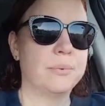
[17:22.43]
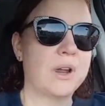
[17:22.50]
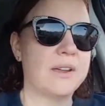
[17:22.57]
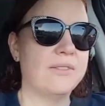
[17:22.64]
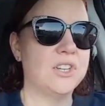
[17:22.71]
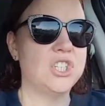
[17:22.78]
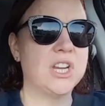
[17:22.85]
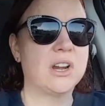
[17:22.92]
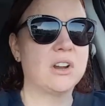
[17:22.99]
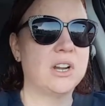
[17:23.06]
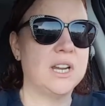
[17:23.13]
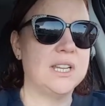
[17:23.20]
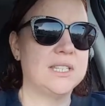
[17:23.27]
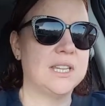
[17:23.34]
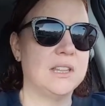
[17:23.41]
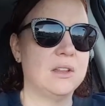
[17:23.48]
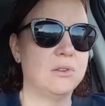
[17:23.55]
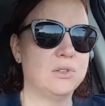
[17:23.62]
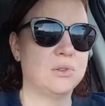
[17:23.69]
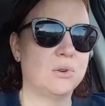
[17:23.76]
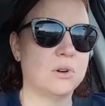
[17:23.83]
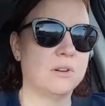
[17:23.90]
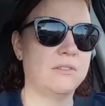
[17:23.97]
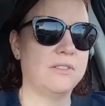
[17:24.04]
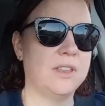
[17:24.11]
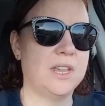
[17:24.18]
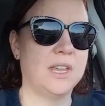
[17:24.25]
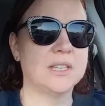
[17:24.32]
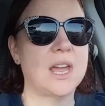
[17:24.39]
private charities and those sort of
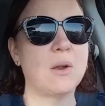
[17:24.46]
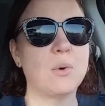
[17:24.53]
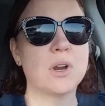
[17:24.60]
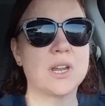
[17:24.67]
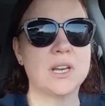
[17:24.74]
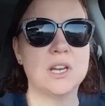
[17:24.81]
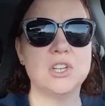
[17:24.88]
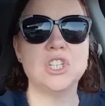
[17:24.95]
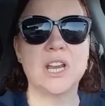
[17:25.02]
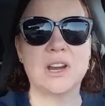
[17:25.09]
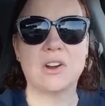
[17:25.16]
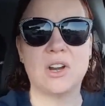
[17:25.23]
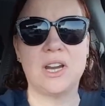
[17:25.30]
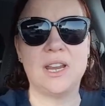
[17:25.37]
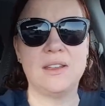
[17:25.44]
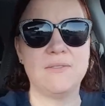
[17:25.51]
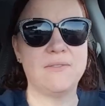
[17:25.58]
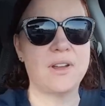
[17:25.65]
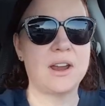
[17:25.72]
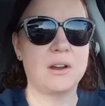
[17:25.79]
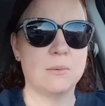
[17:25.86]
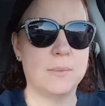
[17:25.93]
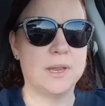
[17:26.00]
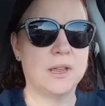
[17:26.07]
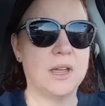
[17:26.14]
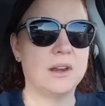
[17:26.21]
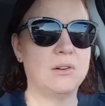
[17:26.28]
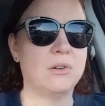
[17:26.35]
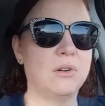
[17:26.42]
things. I work in a charity environment.
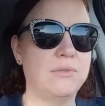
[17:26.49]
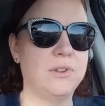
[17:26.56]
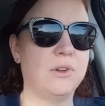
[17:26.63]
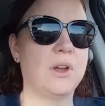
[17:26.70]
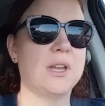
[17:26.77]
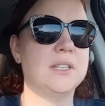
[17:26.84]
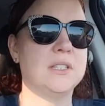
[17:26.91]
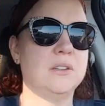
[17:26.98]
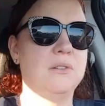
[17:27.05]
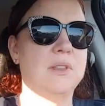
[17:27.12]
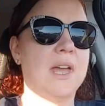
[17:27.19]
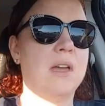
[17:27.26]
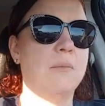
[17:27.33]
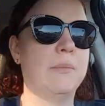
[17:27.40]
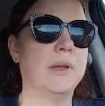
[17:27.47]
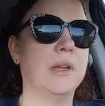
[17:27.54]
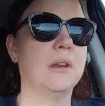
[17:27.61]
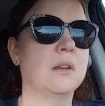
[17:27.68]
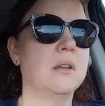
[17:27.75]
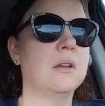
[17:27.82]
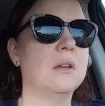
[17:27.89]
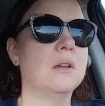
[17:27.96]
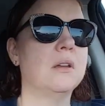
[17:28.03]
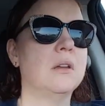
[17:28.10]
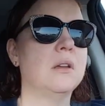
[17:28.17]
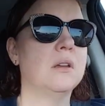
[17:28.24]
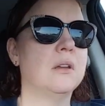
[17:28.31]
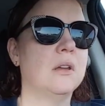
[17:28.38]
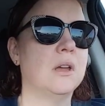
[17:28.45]
I don't know if you guys knew that, but
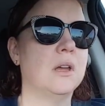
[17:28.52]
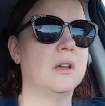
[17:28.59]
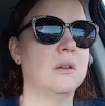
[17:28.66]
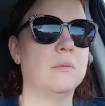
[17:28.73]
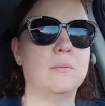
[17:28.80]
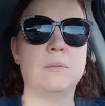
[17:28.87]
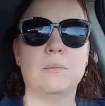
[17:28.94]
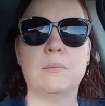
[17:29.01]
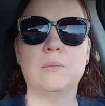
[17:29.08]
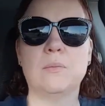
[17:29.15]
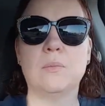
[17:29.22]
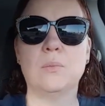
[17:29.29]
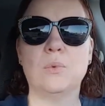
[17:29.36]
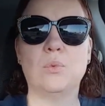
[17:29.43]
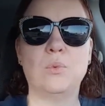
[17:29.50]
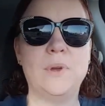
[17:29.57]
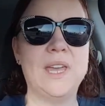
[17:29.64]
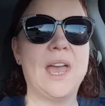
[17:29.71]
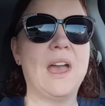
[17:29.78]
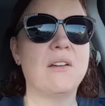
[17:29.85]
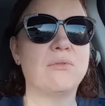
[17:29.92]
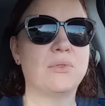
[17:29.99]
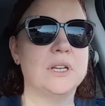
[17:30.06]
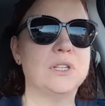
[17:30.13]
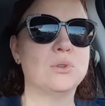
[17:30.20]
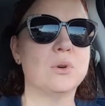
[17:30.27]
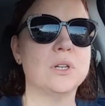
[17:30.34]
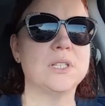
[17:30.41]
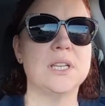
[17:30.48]
um, we have
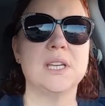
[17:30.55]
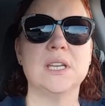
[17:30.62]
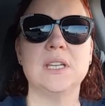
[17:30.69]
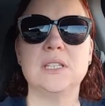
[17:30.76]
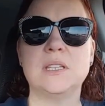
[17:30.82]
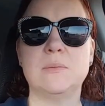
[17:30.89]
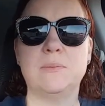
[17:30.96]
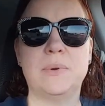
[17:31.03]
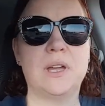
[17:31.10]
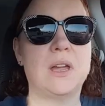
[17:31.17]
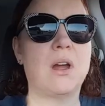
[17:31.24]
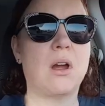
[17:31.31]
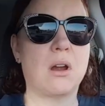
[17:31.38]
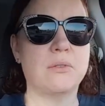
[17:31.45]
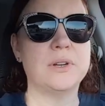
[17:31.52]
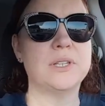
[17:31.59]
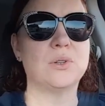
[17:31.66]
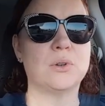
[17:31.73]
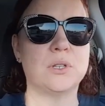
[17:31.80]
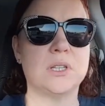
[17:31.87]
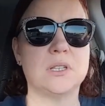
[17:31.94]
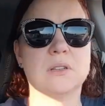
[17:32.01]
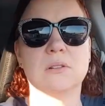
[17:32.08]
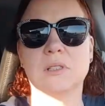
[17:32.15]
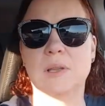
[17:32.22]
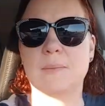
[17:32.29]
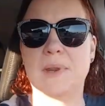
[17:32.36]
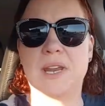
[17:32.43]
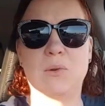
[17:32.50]
resources, but our resources are
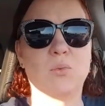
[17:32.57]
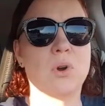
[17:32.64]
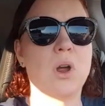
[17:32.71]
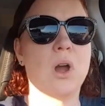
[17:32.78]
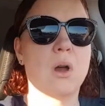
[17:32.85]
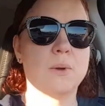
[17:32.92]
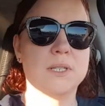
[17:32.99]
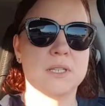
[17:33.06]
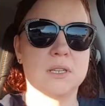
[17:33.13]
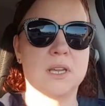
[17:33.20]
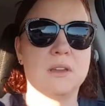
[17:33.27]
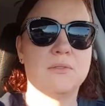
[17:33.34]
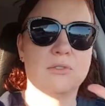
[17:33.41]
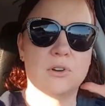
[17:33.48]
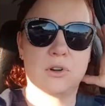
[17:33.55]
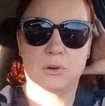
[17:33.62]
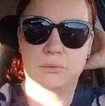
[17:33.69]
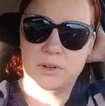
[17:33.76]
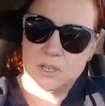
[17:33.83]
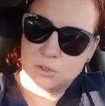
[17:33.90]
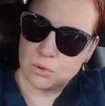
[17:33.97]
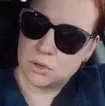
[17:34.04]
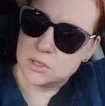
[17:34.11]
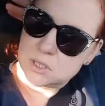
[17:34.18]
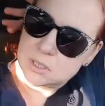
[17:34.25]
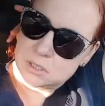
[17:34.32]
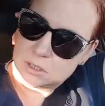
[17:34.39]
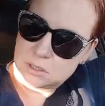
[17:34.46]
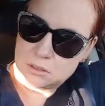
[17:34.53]
limited. We're always looking for new resources.
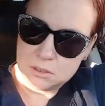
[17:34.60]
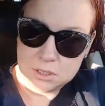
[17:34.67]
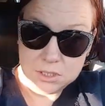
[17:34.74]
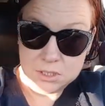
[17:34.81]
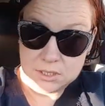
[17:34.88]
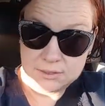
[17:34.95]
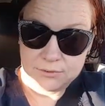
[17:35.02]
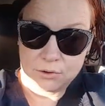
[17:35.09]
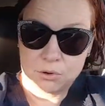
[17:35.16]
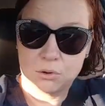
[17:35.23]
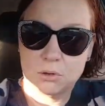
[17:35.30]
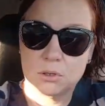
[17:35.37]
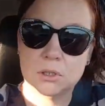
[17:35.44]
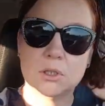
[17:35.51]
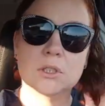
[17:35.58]
It's difficult.